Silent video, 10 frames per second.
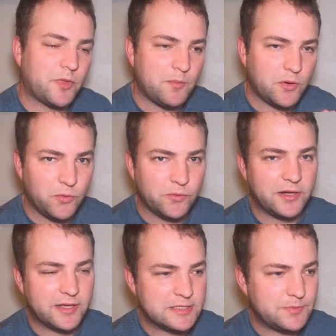I'll put all the
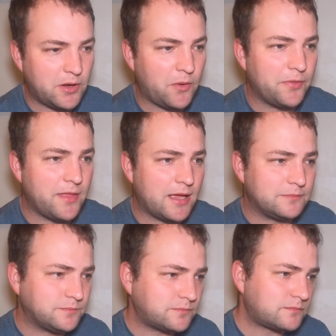links below on
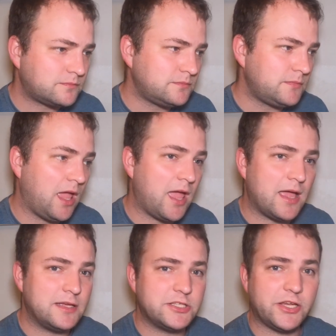
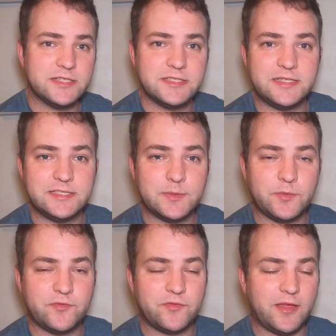that, so you can see some
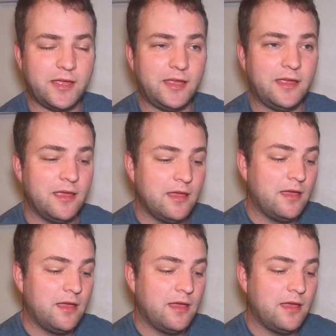of the